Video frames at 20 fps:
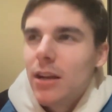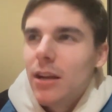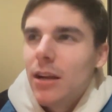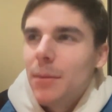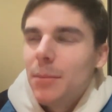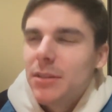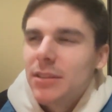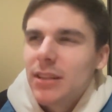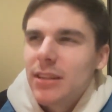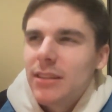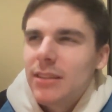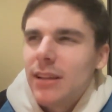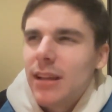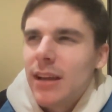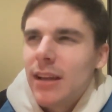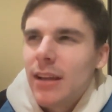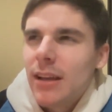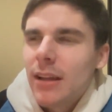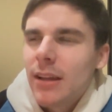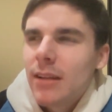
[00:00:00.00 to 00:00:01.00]
Besides
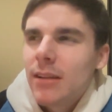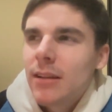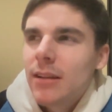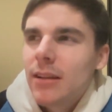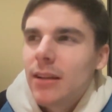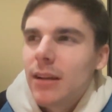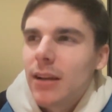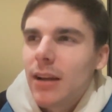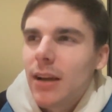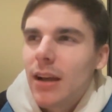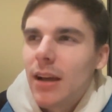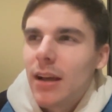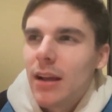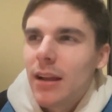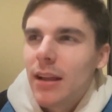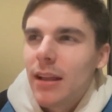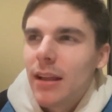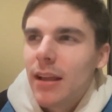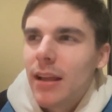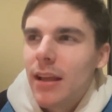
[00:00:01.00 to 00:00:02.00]
that, I
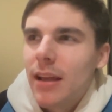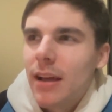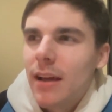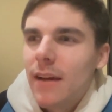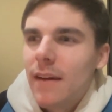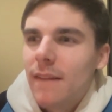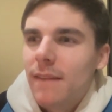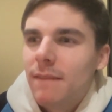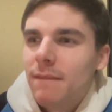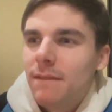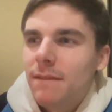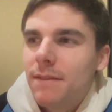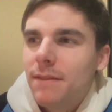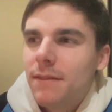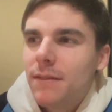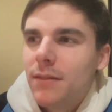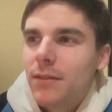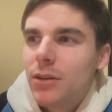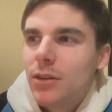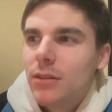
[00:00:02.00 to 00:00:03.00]

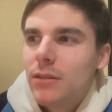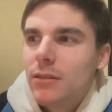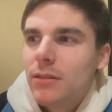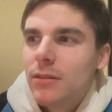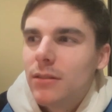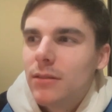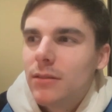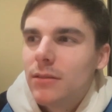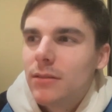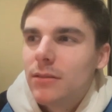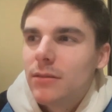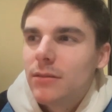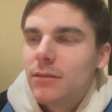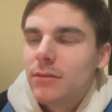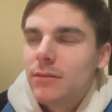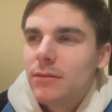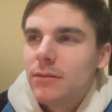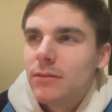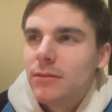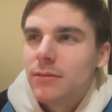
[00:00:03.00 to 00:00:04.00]
have
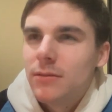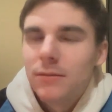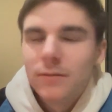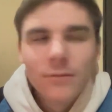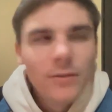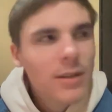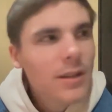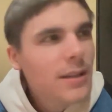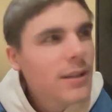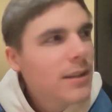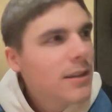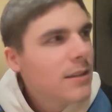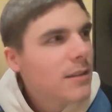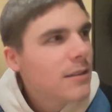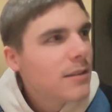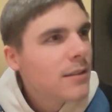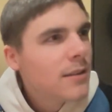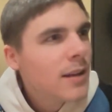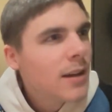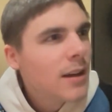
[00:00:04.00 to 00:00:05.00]
really
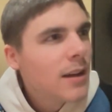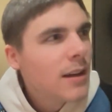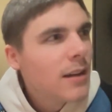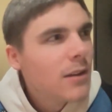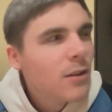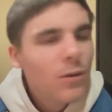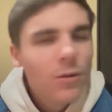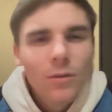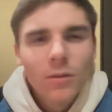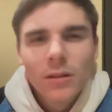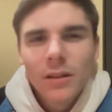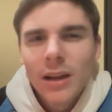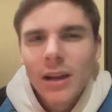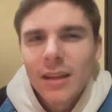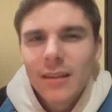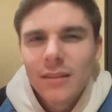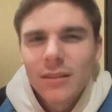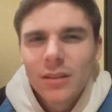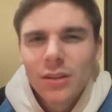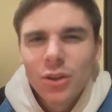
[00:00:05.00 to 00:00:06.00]
not a whole
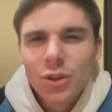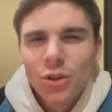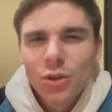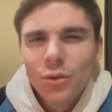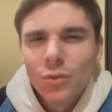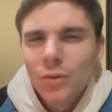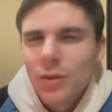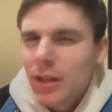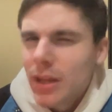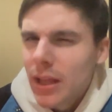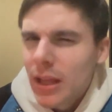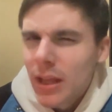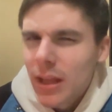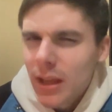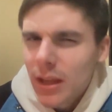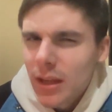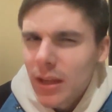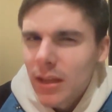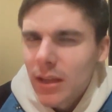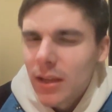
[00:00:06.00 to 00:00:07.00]
lot to do
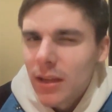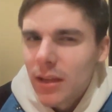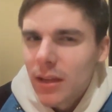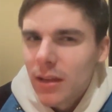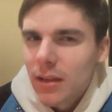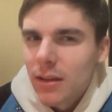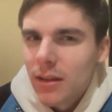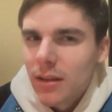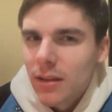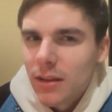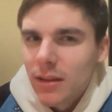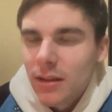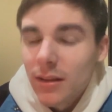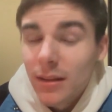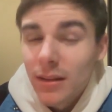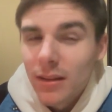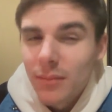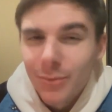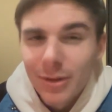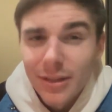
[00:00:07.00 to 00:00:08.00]
today,
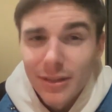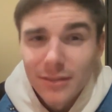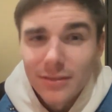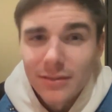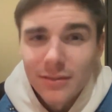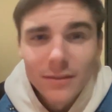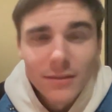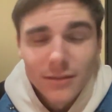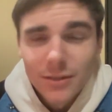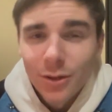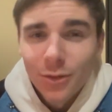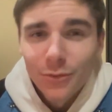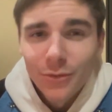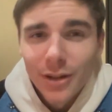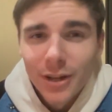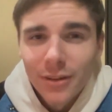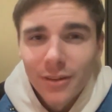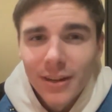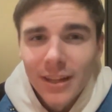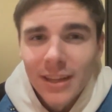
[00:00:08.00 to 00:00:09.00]
because, go
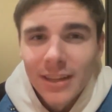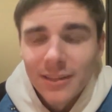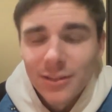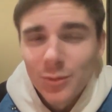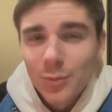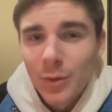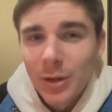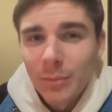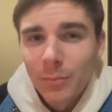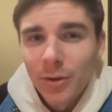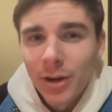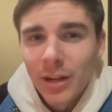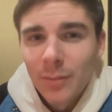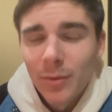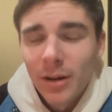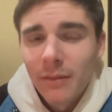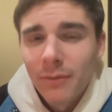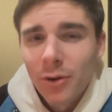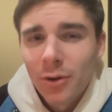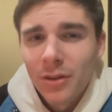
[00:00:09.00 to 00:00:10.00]
figure, again, it's spring break,
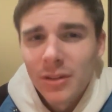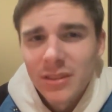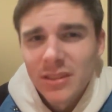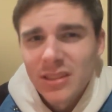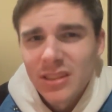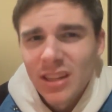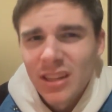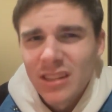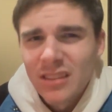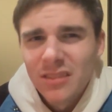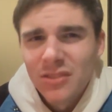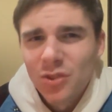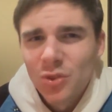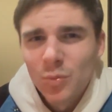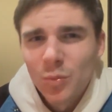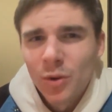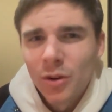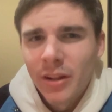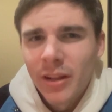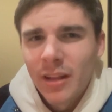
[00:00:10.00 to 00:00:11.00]
but I've already studied this
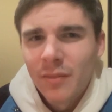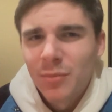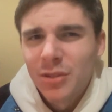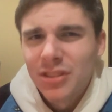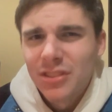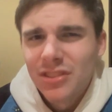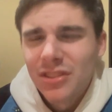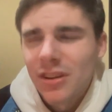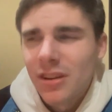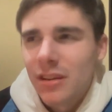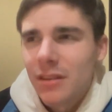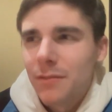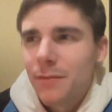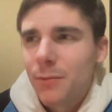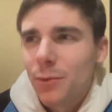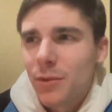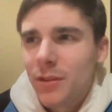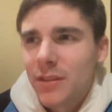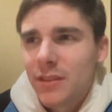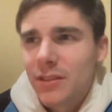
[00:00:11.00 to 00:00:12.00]
morning. I've been studying
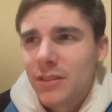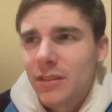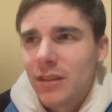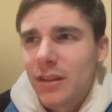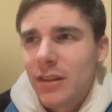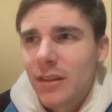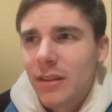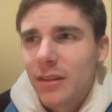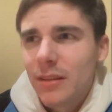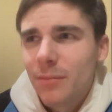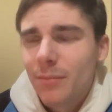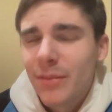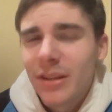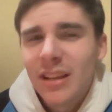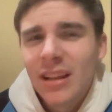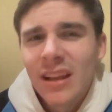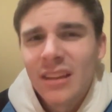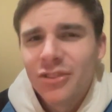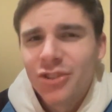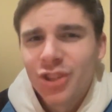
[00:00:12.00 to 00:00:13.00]
for this big
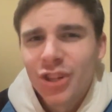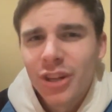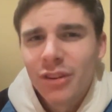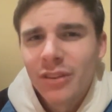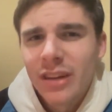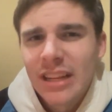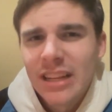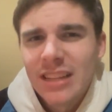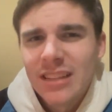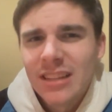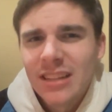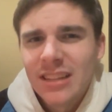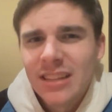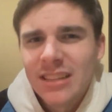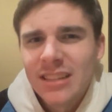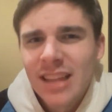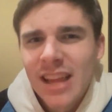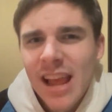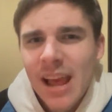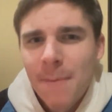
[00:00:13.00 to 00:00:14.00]
engineering
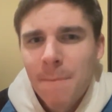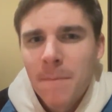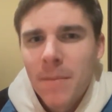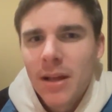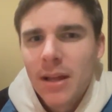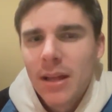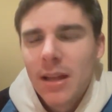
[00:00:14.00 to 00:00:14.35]
exam.